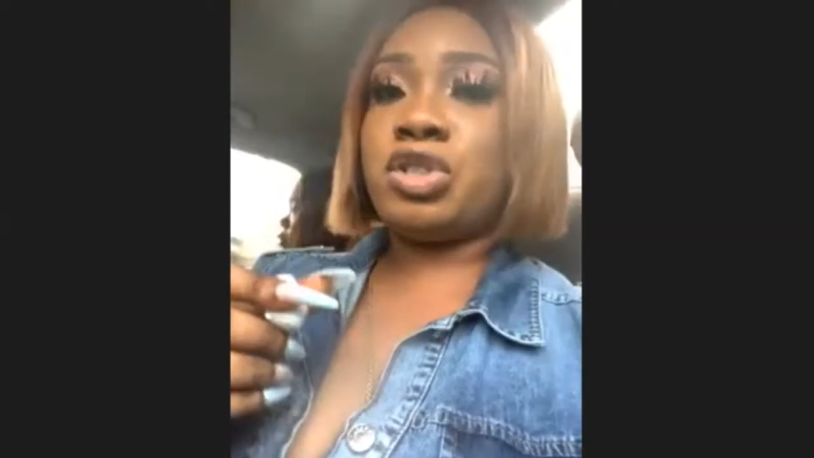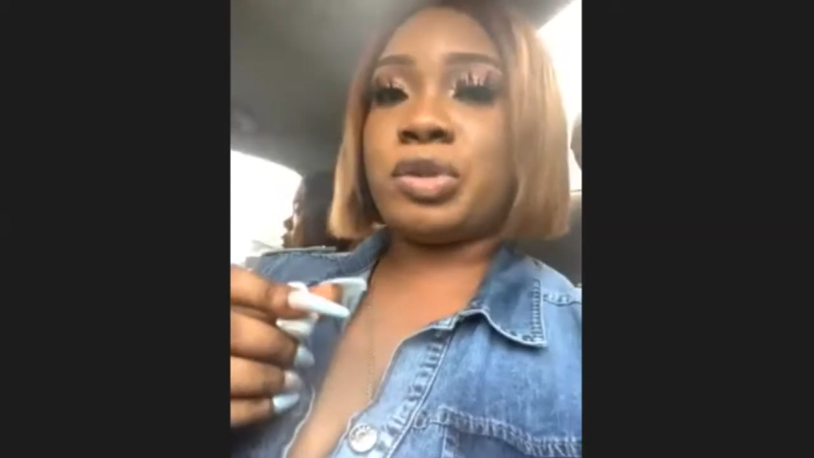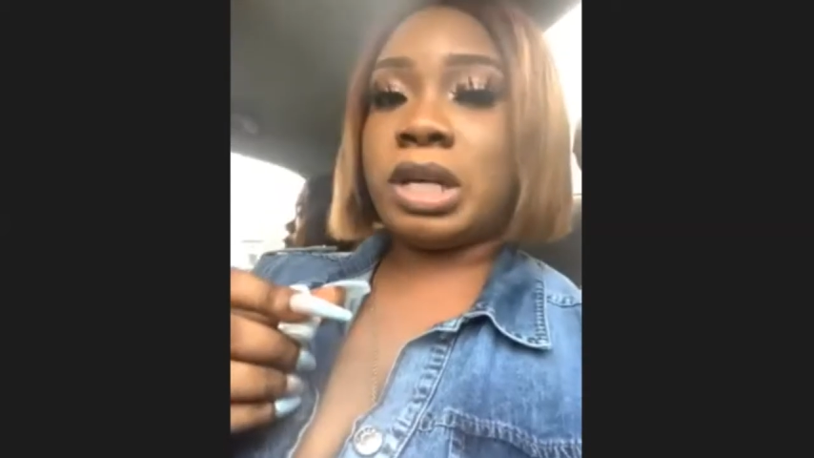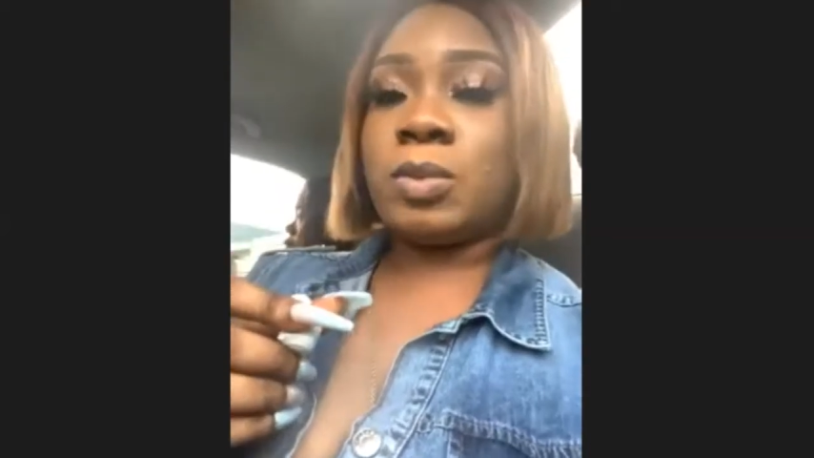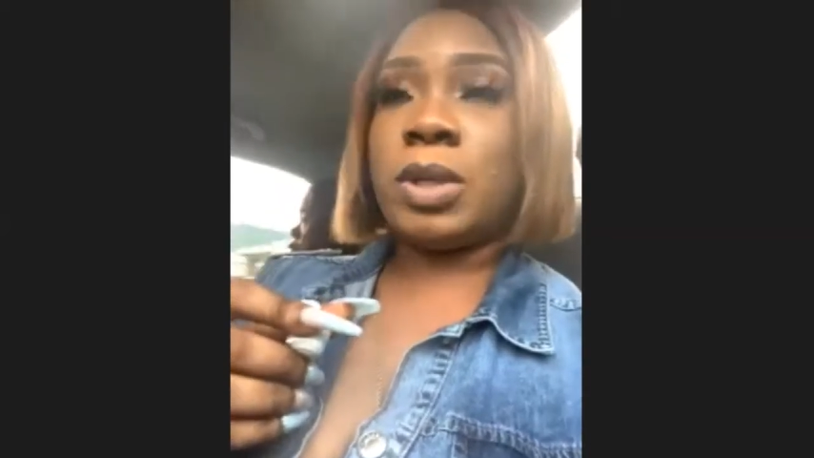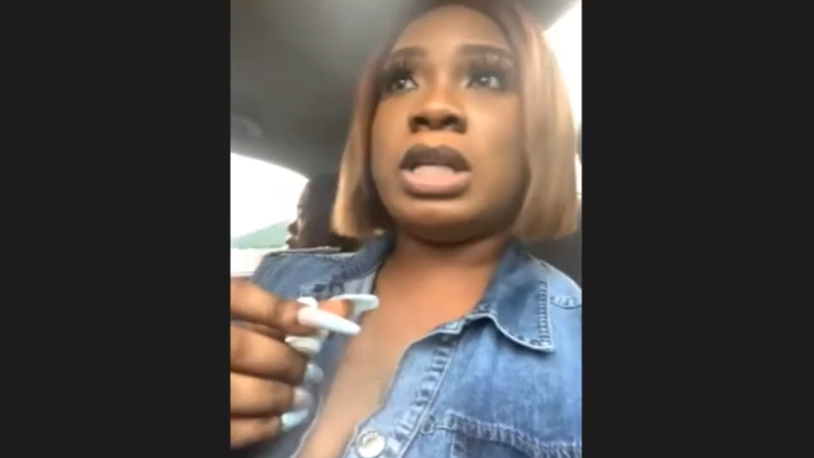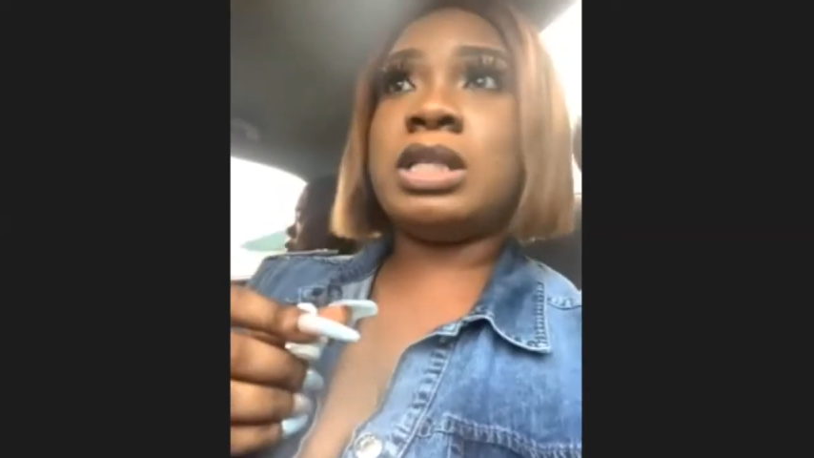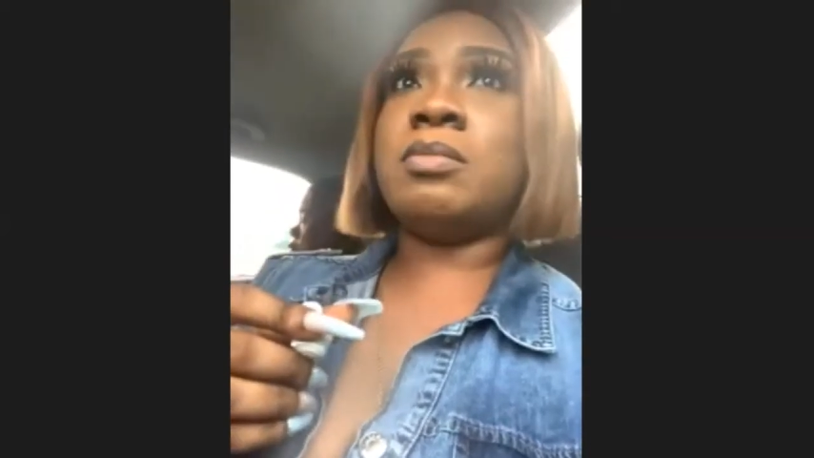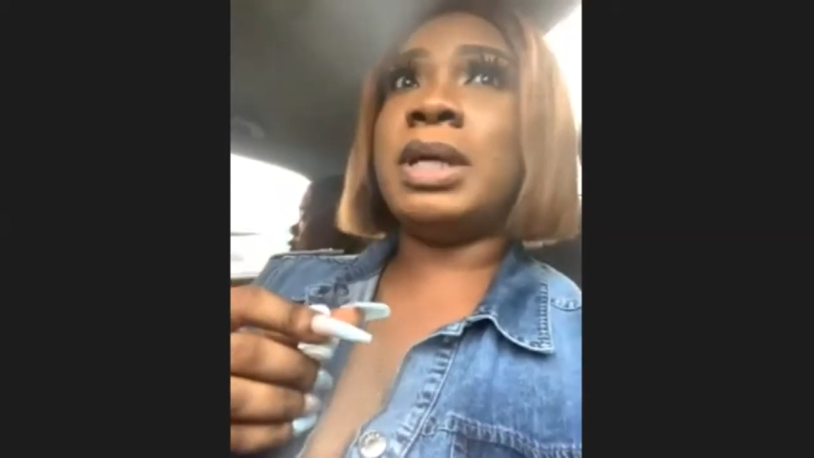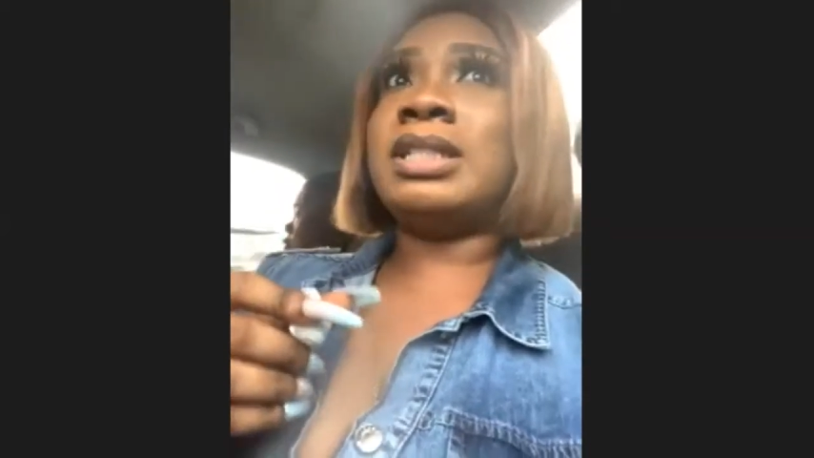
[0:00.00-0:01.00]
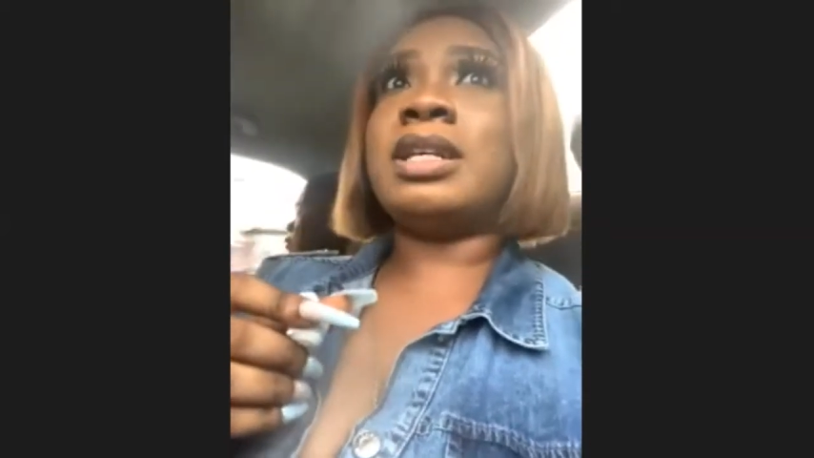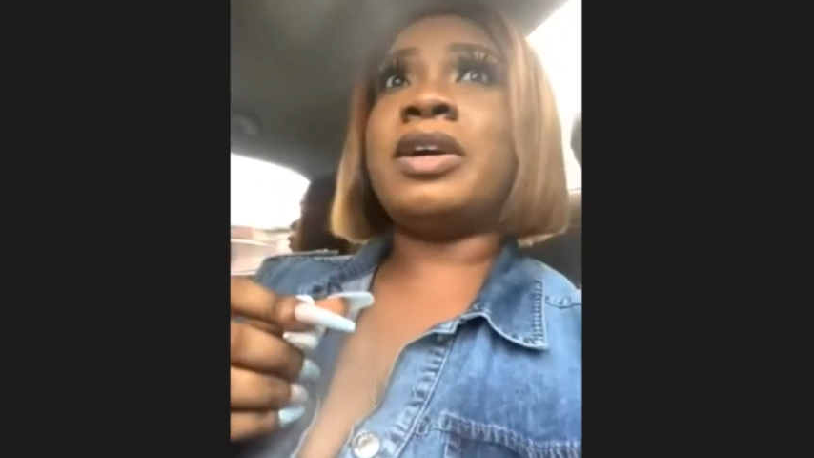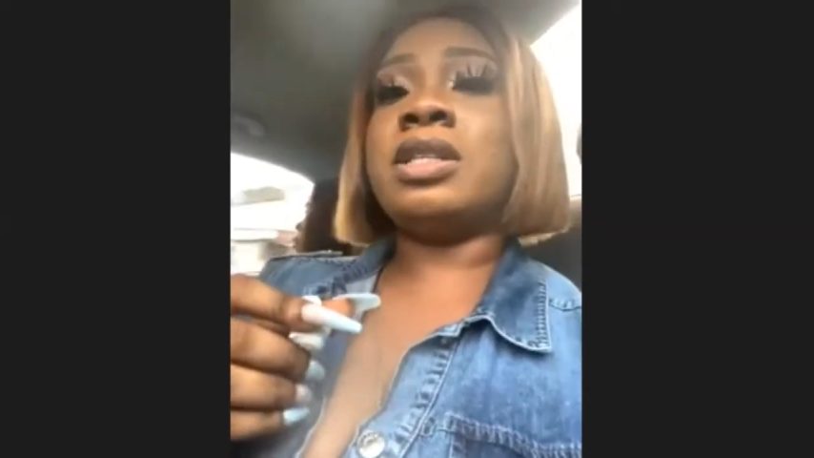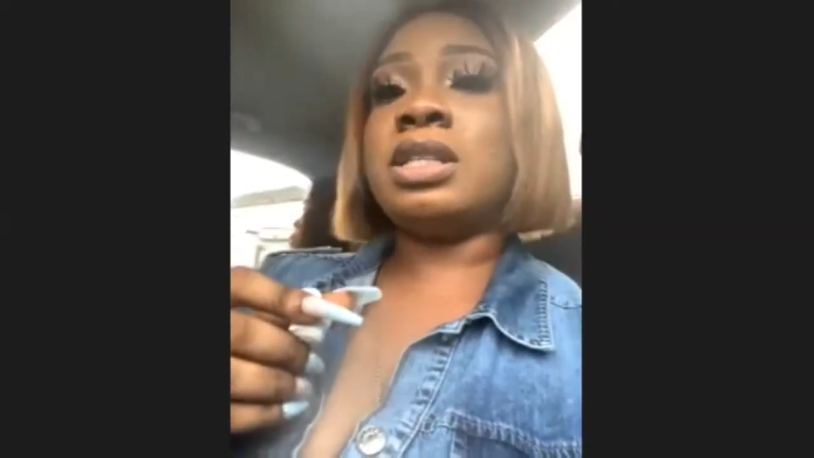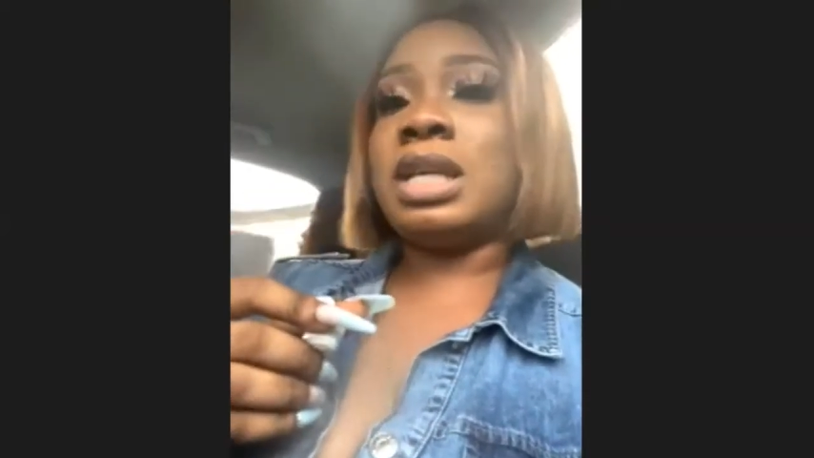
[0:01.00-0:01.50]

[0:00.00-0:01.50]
we're not going to make the director take